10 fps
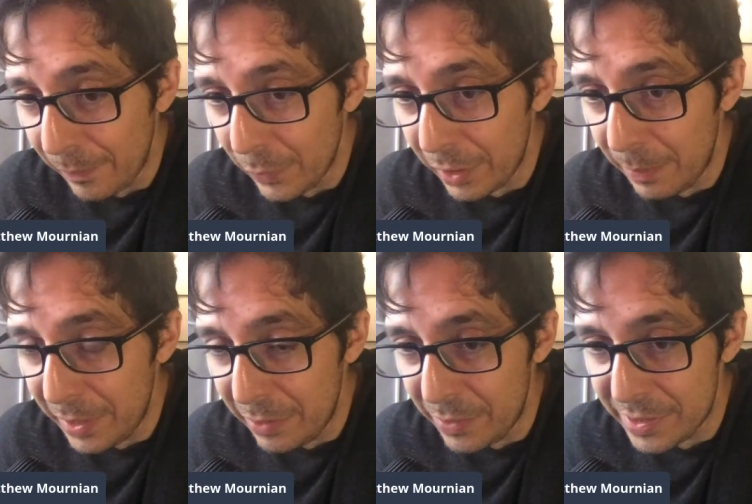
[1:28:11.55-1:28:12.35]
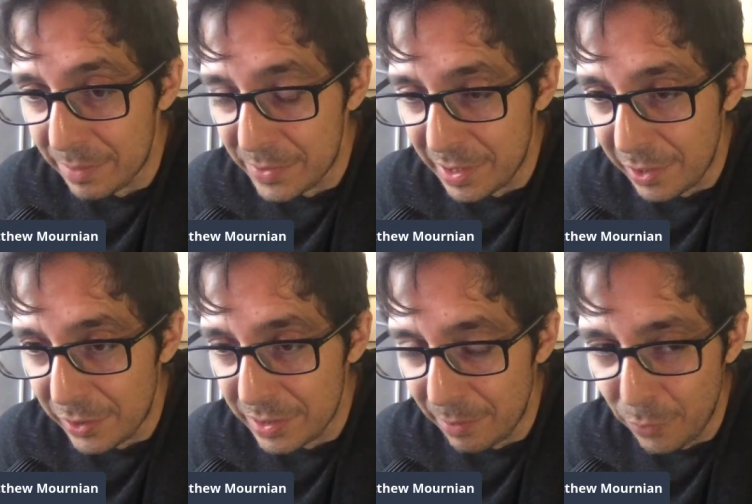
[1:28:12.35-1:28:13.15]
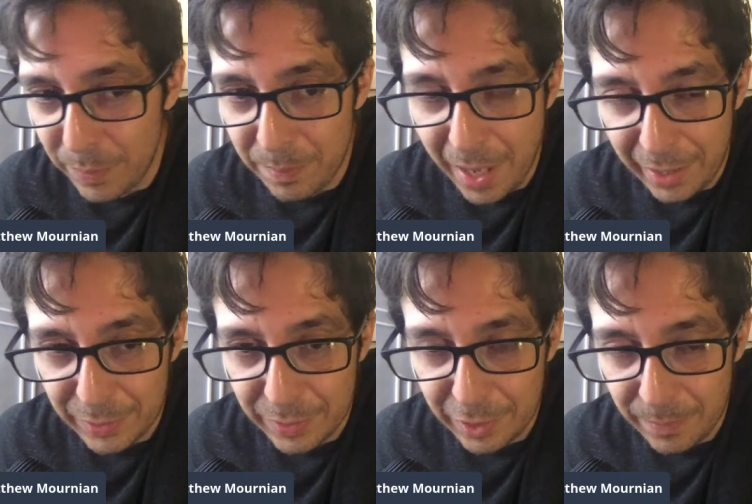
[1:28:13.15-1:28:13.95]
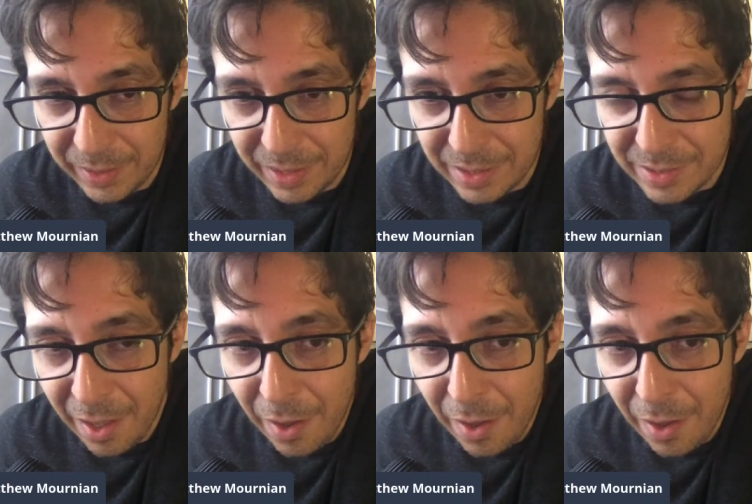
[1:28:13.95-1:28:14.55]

We're going to be doing some sessions, and we'll be back in the coming days.